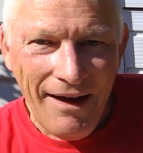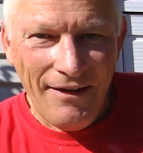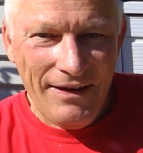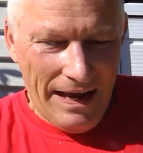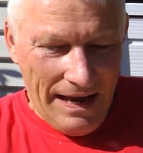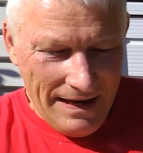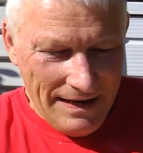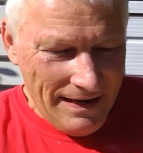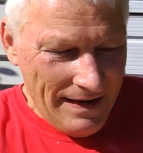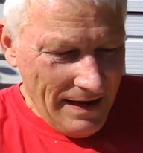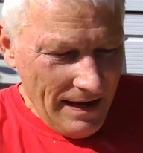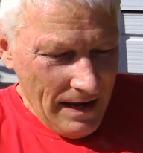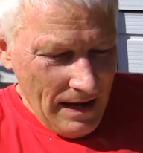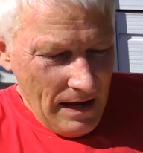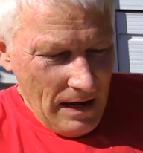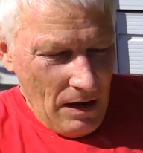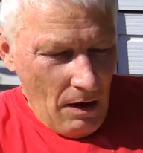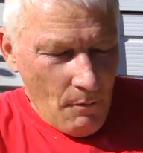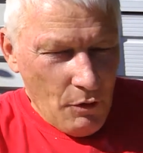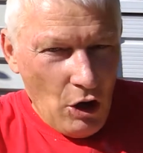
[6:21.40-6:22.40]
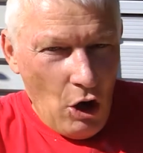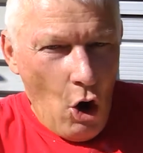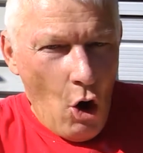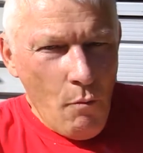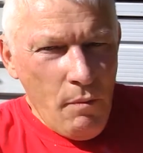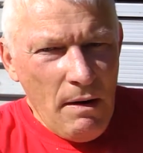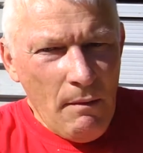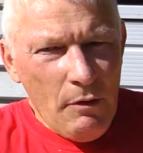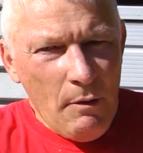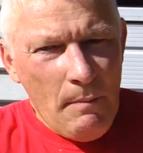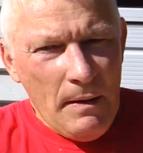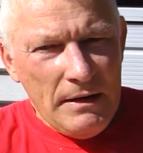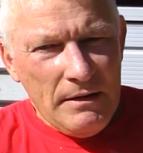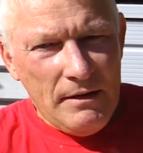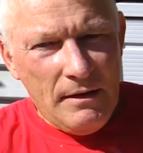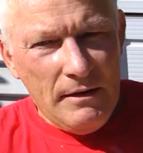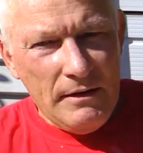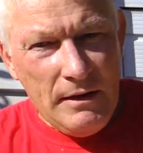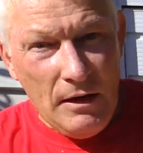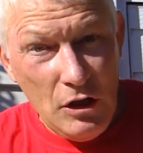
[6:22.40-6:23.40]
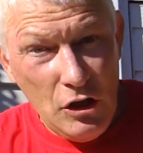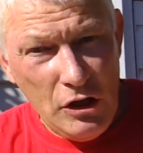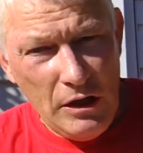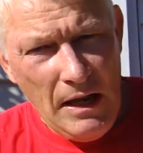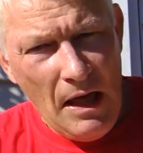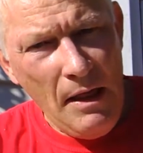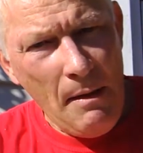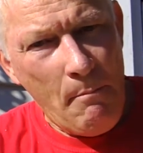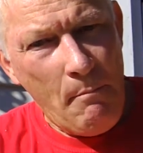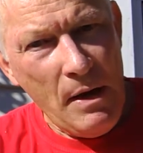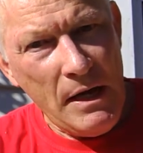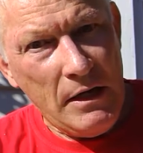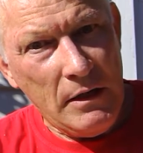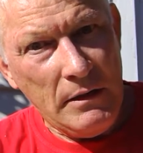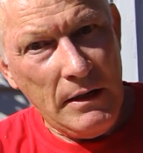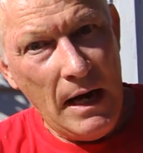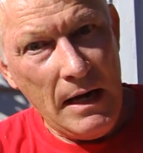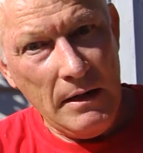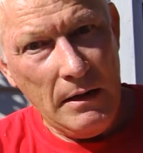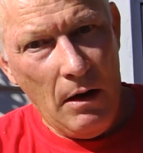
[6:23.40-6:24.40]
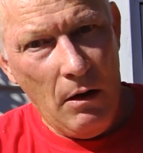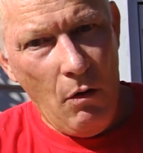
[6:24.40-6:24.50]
Okay. I'm going to open up the big, this is another big container.